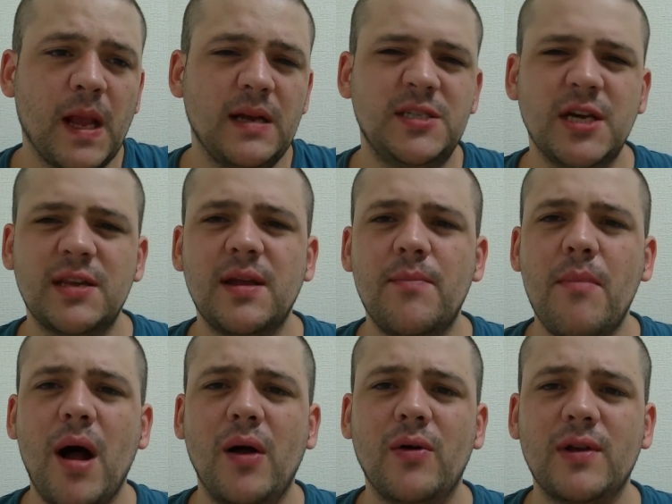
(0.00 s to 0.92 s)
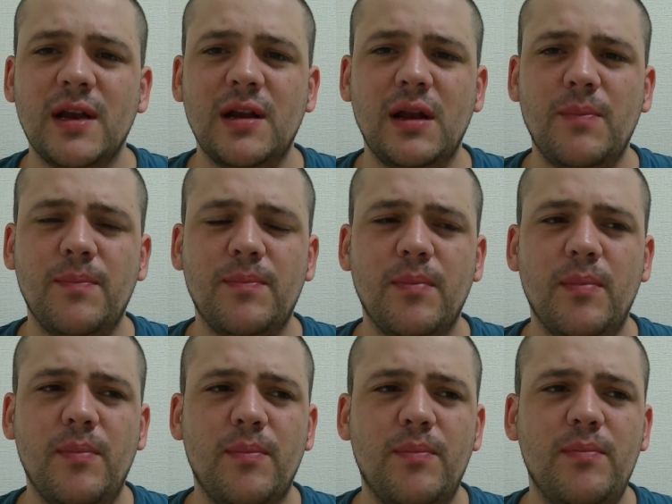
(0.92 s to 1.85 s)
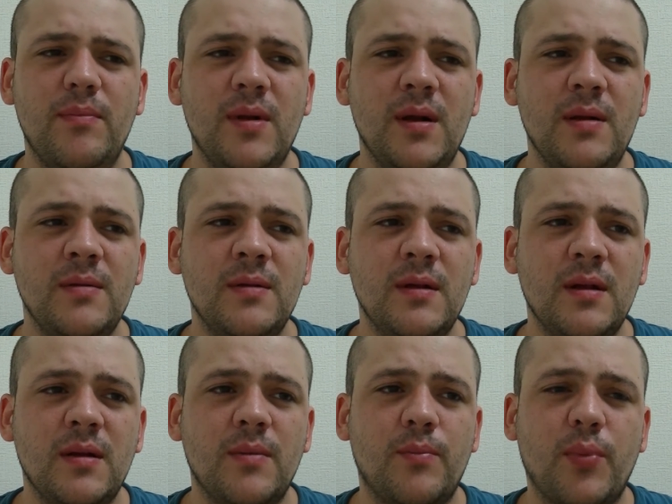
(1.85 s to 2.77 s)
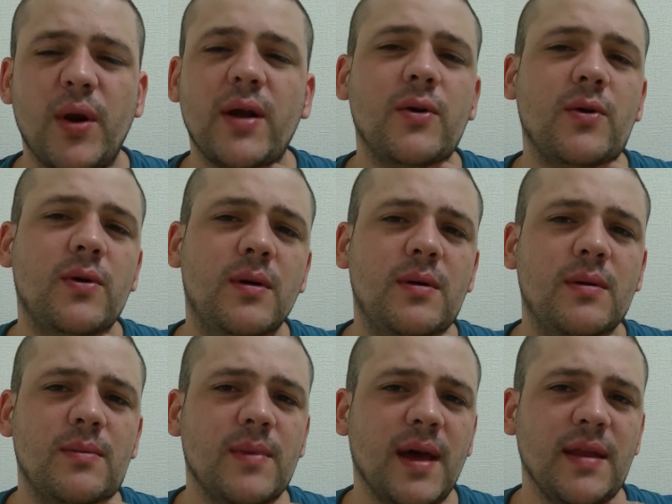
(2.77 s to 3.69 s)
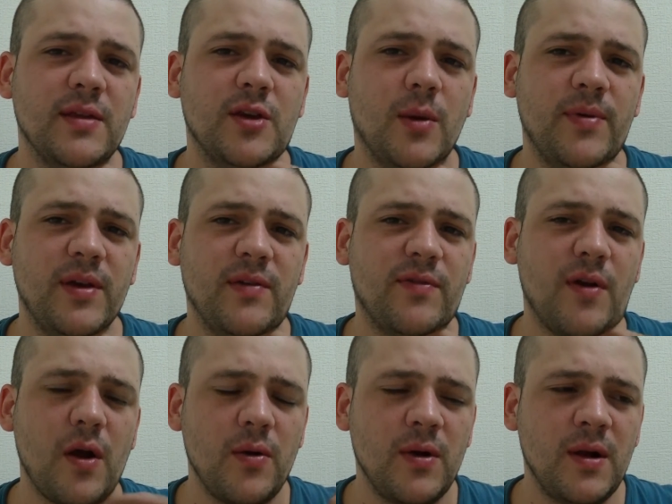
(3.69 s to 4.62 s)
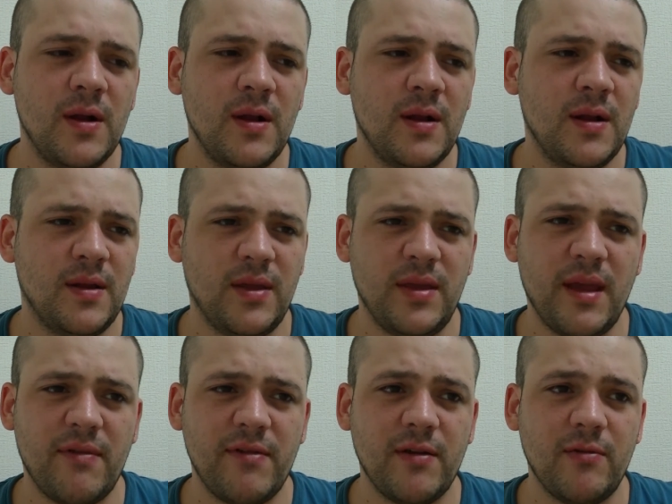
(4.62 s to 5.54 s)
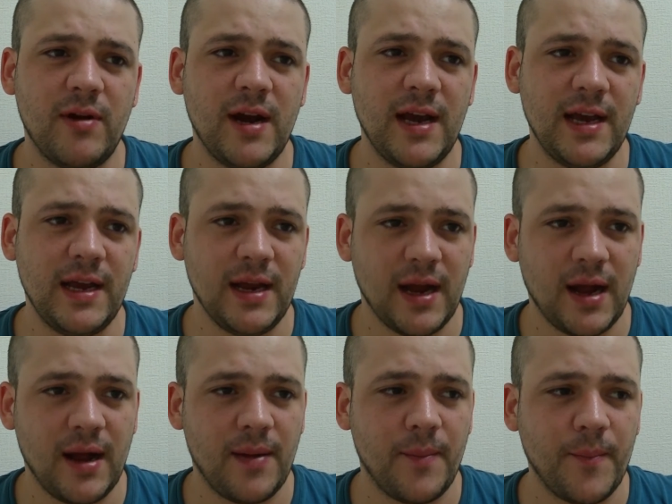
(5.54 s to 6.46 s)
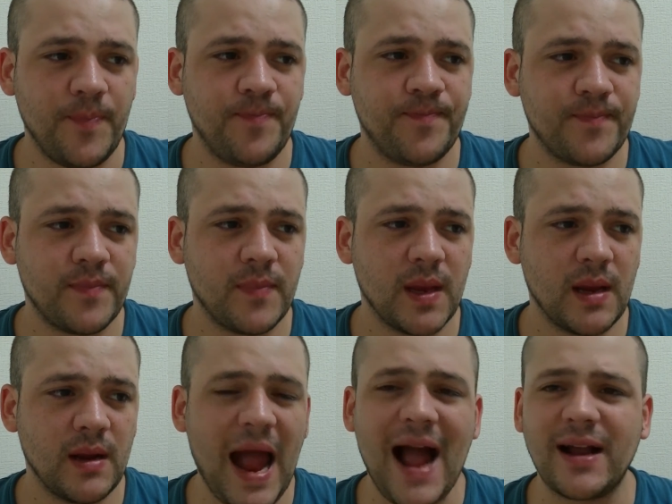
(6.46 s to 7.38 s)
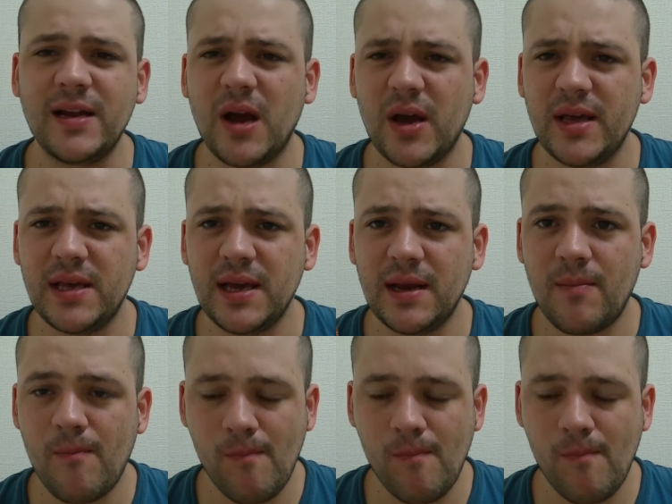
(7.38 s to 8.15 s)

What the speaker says: Just a mild little prickle at the top of your throat. Nothing really agonizing.